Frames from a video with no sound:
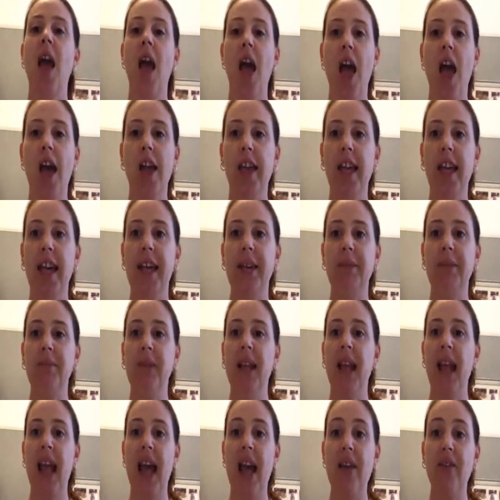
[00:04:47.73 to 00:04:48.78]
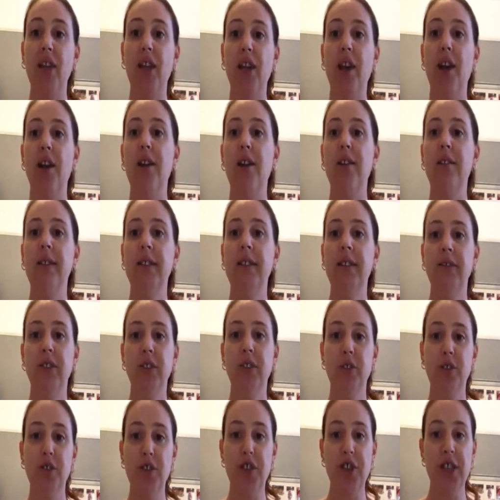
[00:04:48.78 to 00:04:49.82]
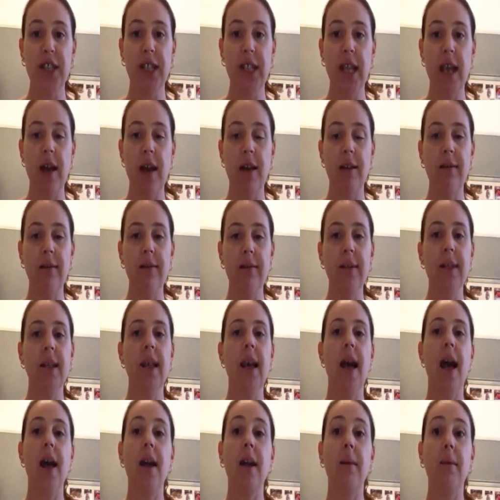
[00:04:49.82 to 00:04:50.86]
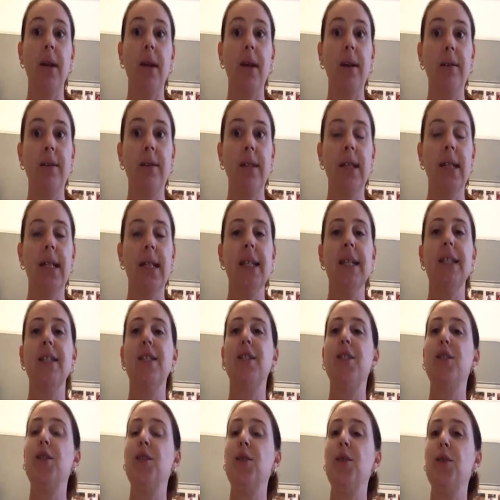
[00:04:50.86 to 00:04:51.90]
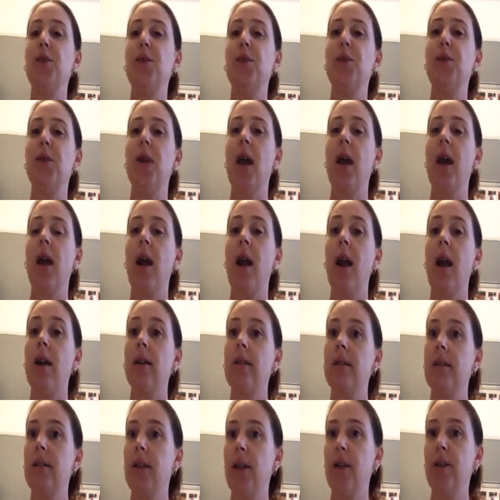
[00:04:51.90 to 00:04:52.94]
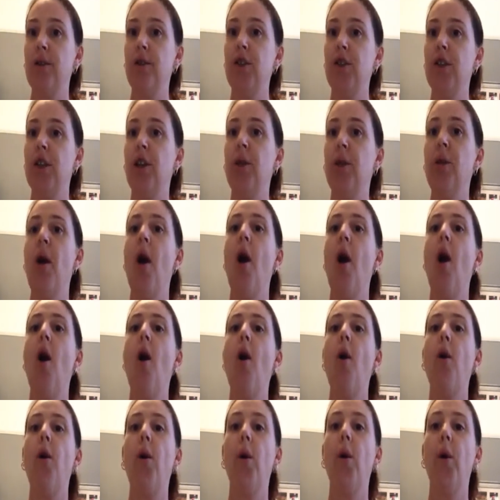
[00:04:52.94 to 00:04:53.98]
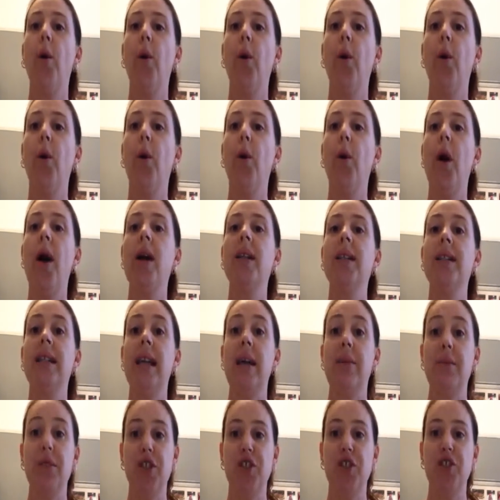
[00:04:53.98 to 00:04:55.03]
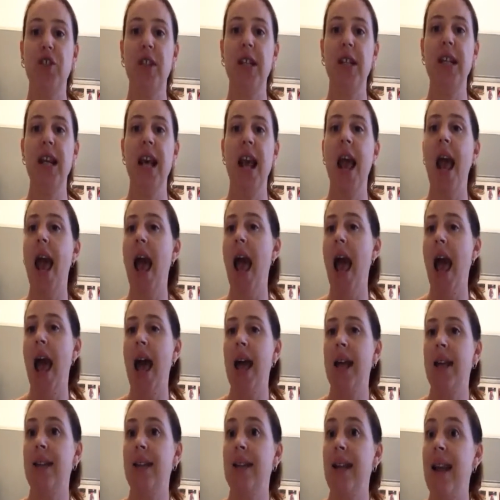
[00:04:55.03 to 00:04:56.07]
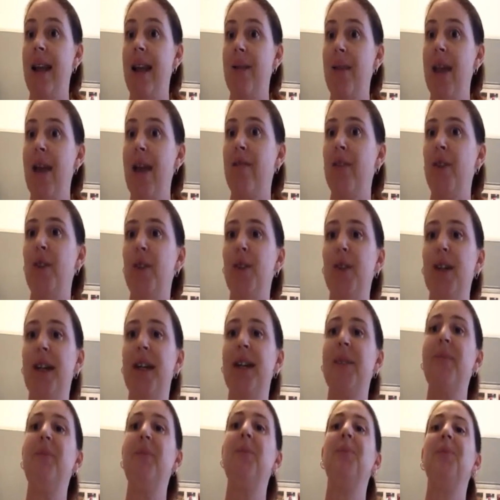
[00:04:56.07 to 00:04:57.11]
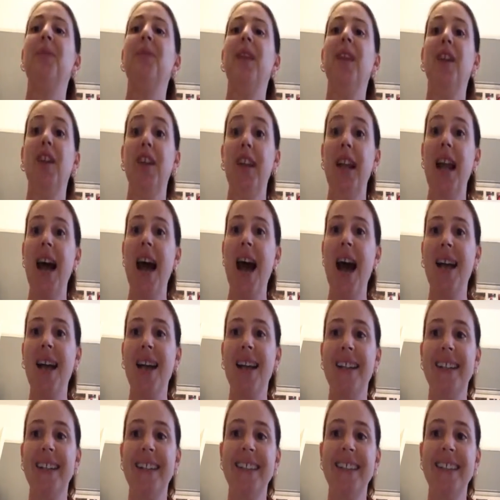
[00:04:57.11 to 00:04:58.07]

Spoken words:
Okay, have a go, record yourselves and upload it to Class Dojo or Tapestry and let me have a look. Good luck.